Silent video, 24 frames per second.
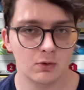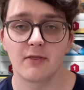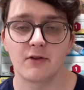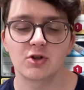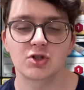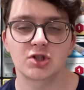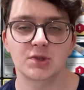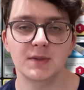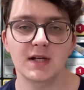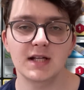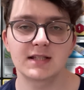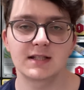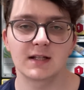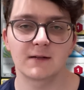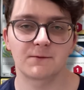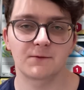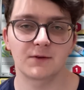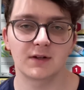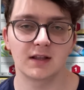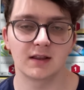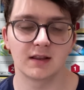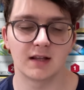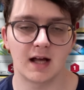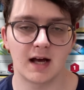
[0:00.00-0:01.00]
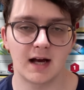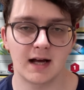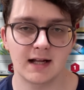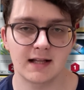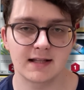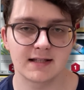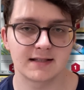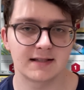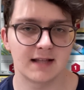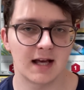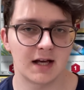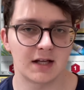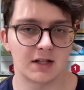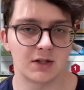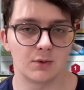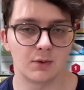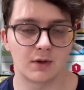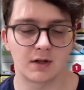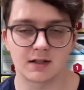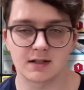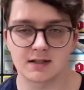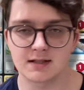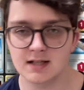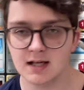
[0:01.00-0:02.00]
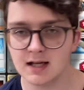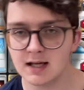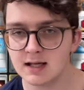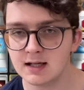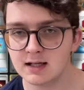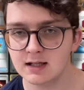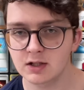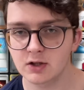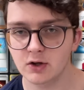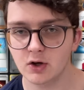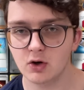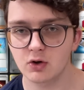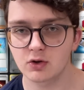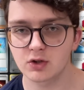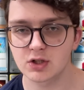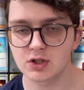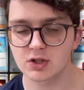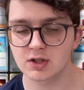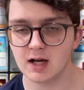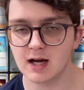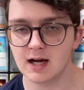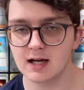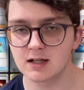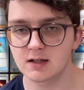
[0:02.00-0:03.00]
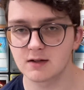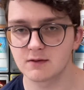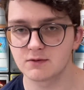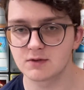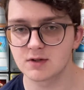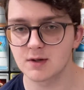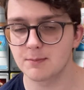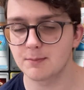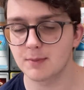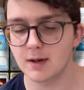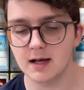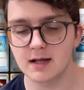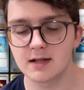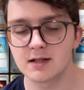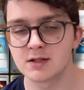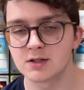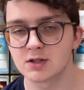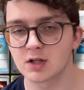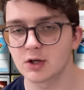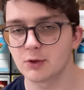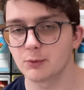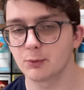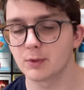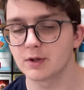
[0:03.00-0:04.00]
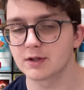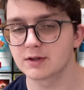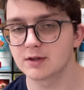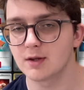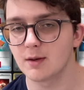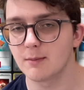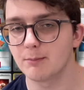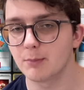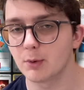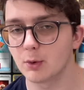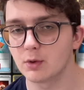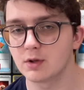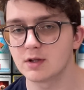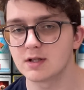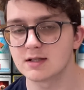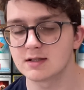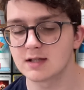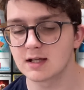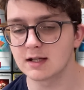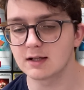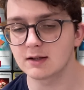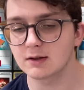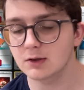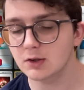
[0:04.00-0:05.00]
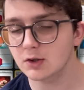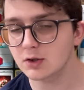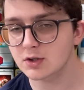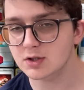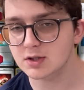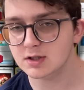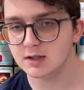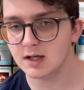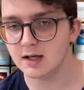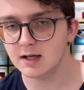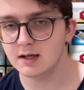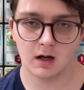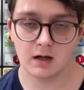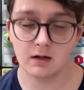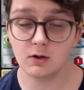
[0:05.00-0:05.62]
There's so many different lines that you can take, and it all just kind of depends on what the board state looks like.